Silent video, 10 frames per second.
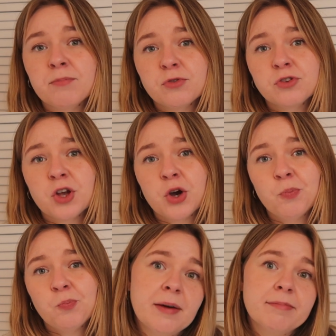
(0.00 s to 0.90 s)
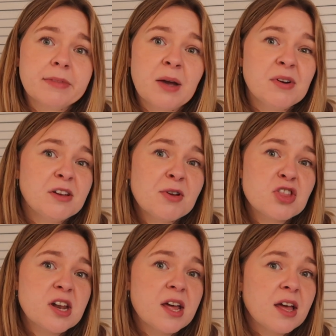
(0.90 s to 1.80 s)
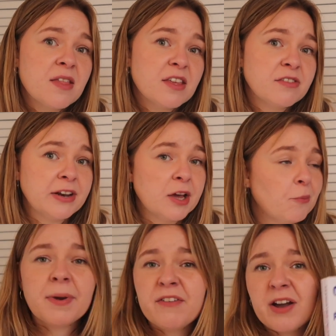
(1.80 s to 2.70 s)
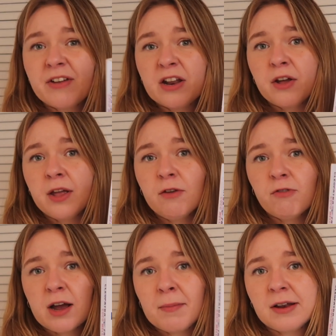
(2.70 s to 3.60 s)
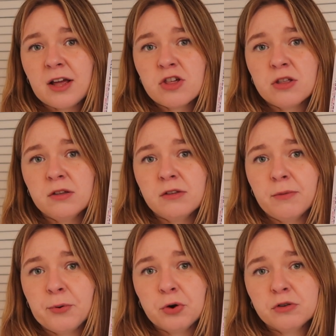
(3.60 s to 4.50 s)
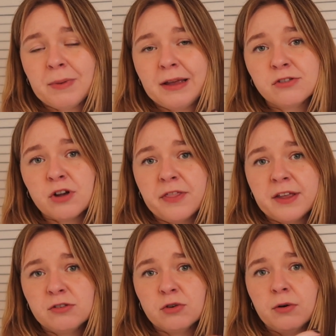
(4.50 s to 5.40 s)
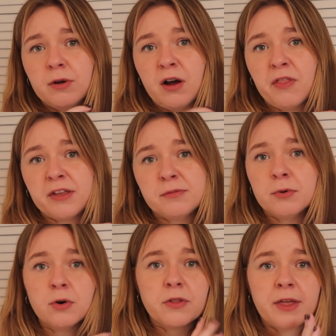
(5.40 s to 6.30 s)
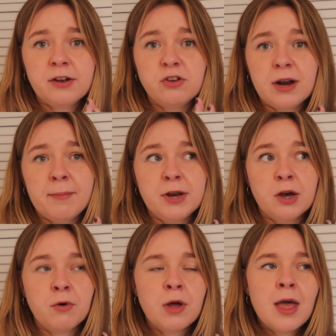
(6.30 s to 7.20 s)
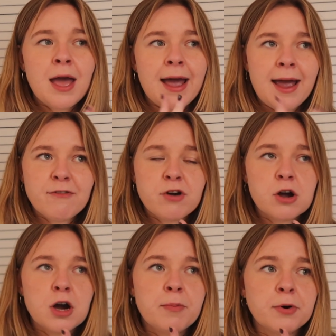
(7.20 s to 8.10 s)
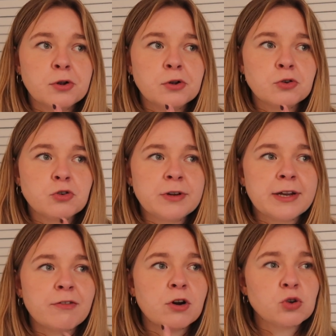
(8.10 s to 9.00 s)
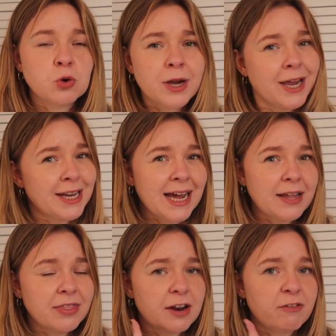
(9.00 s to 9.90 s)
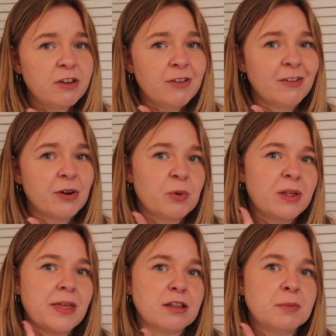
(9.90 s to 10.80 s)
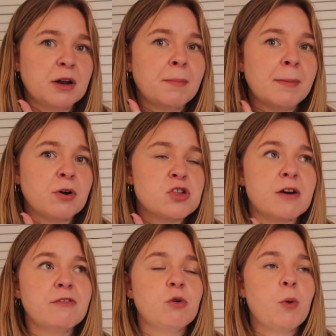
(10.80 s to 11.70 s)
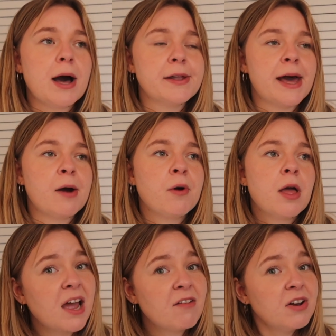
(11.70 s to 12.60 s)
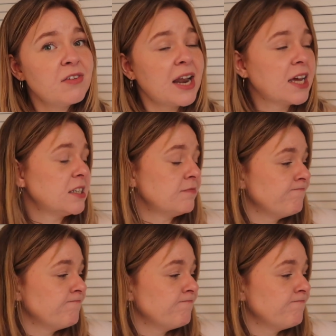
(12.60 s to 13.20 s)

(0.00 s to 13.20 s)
So yeah, I want to mention it in this video. But if you have any recommendations for books based on this book, then do let me know. I have got a couple to read. I've got Talking at Night that I really want to read. That's been on my bookshelf for a while now. I really liked it.